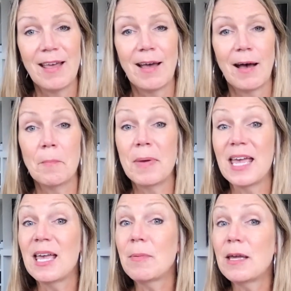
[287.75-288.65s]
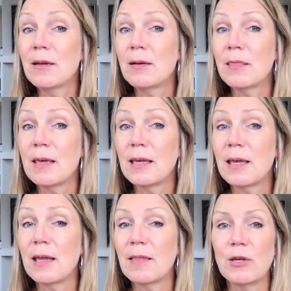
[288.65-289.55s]
Maybe you're
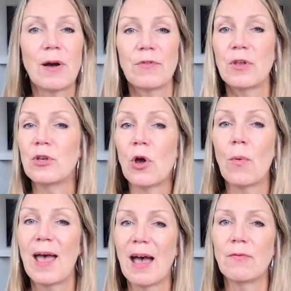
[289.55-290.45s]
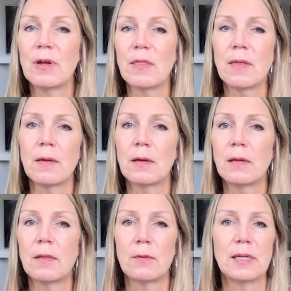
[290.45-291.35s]
thinking that you have to know everything
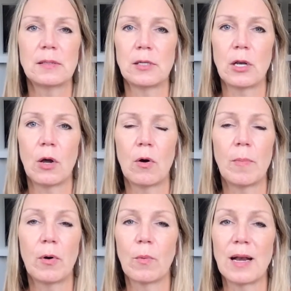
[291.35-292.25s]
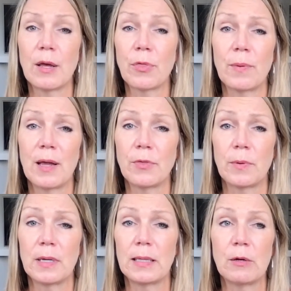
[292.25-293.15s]
there is to know about running a
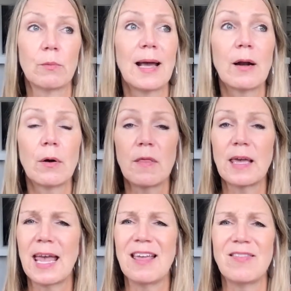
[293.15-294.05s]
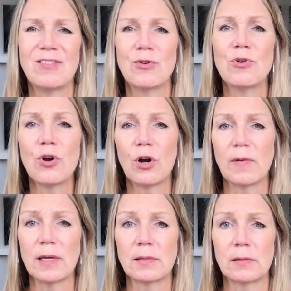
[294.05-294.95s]
3-on-3 league right out of the gate and you're
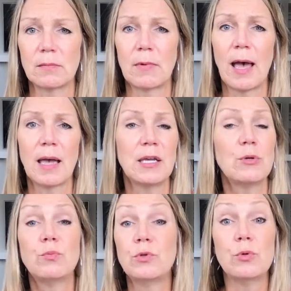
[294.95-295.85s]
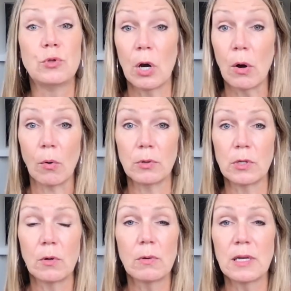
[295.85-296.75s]
nervous. Okay, you don't
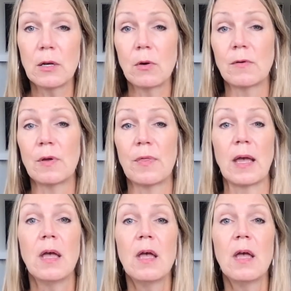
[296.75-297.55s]
need to know everything.